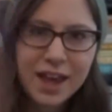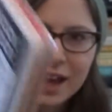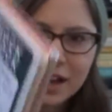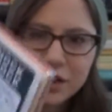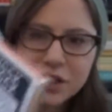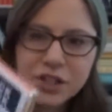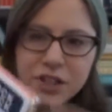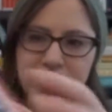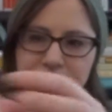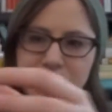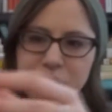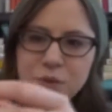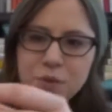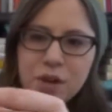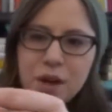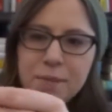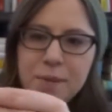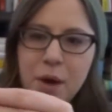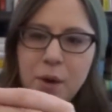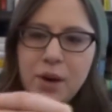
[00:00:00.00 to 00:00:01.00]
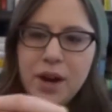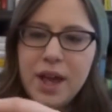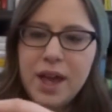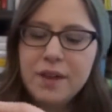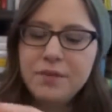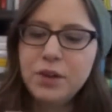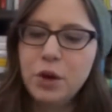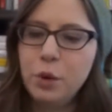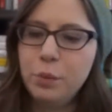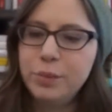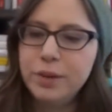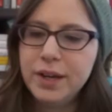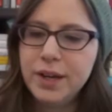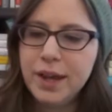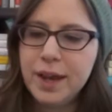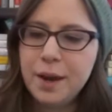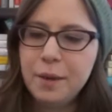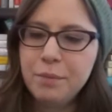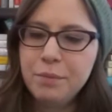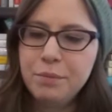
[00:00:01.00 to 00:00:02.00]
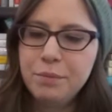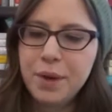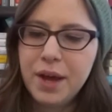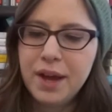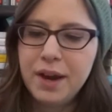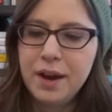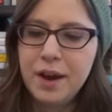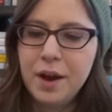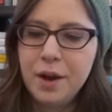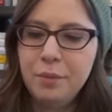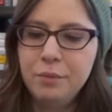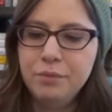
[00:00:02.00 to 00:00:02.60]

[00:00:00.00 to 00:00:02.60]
actually do come out. I haven't opened it yet, but